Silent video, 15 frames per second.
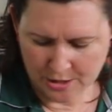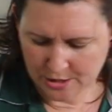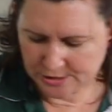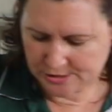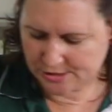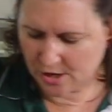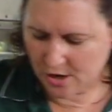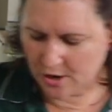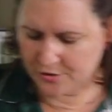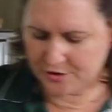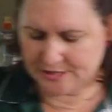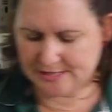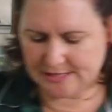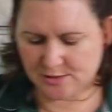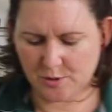So
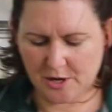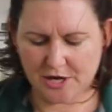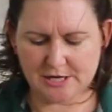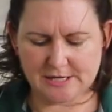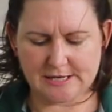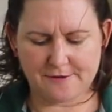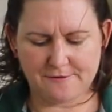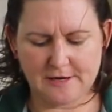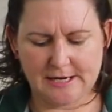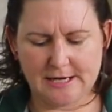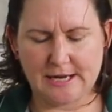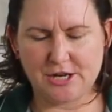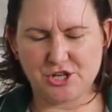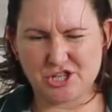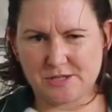this is where you definitely
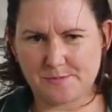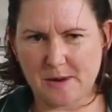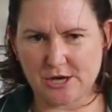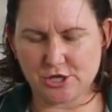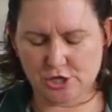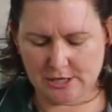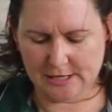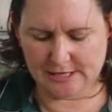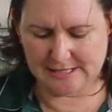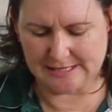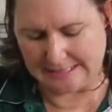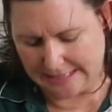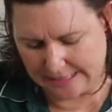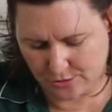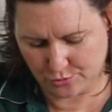need your spatula to
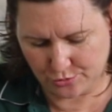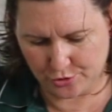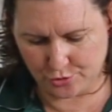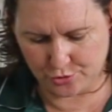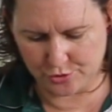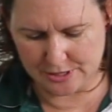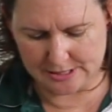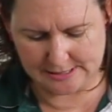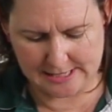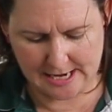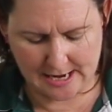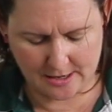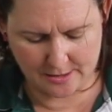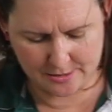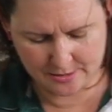get all the goodness
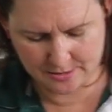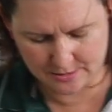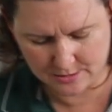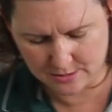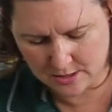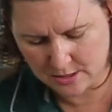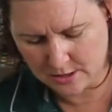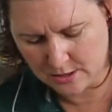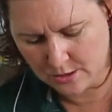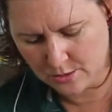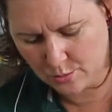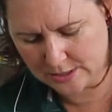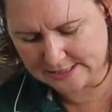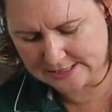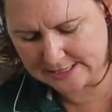out.
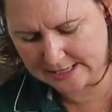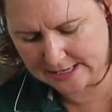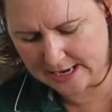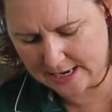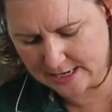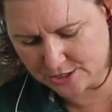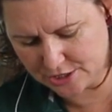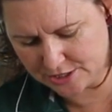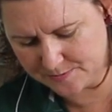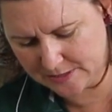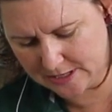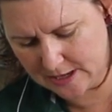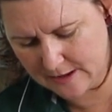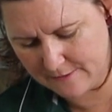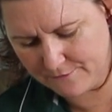Once again, just be
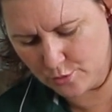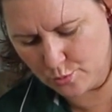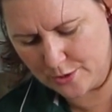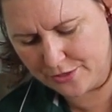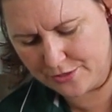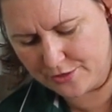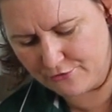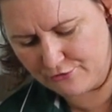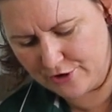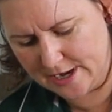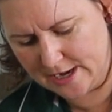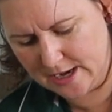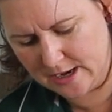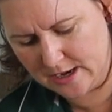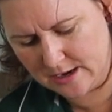careful with the
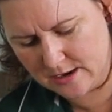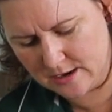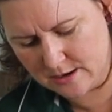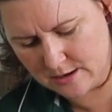ring